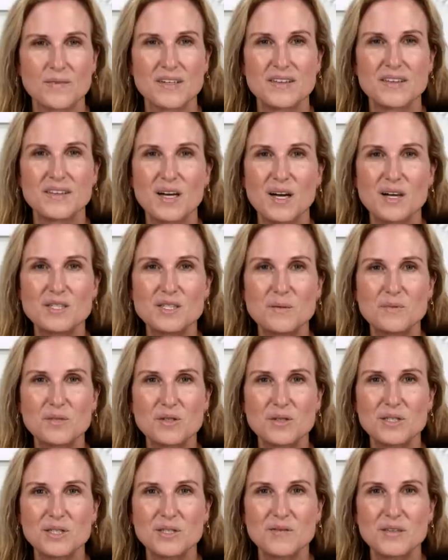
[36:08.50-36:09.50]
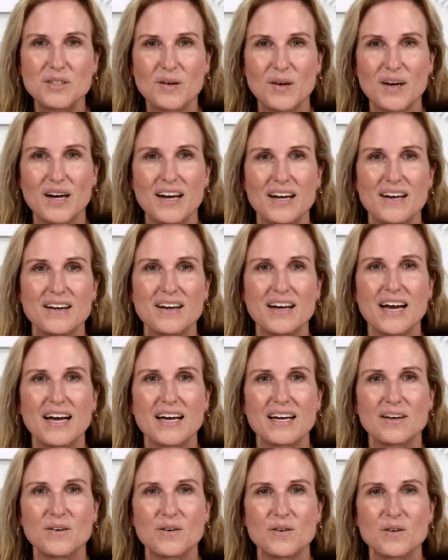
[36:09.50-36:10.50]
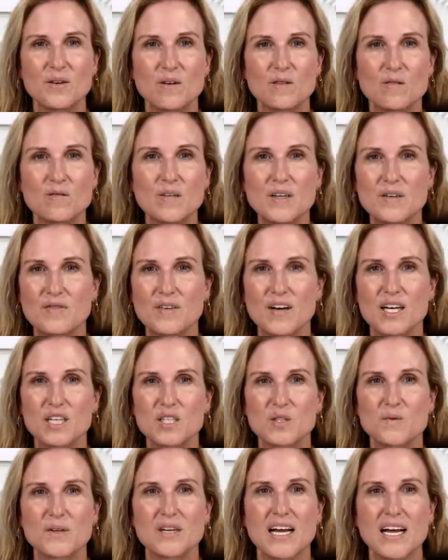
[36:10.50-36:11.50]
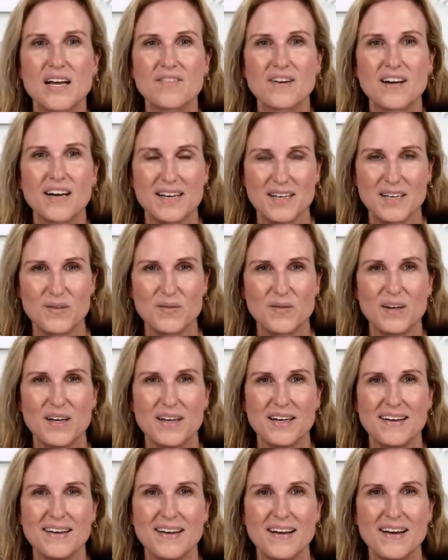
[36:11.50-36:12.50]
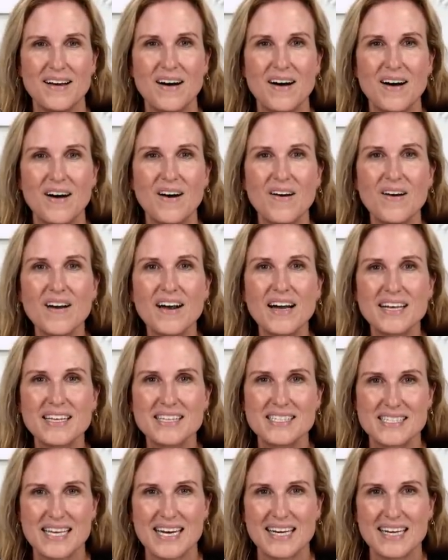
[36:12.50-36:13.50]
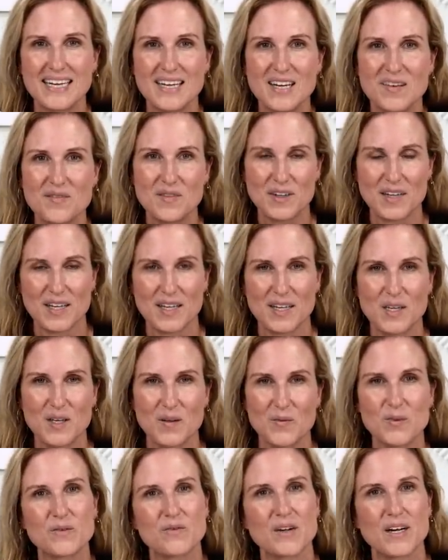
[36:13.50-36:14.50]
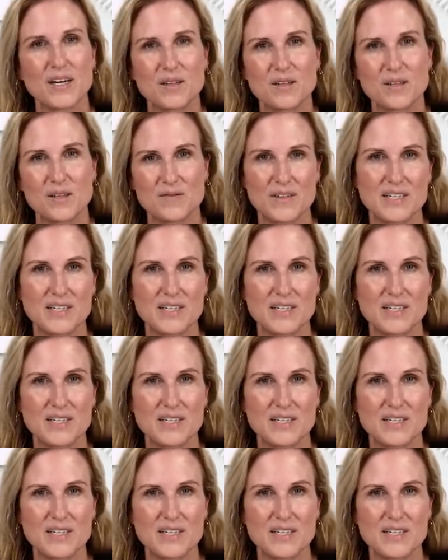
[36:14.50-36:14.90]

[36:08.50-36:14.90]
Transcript: With no subscription required, I can order a refresh whenever I need one, or I can set it and forget it with regular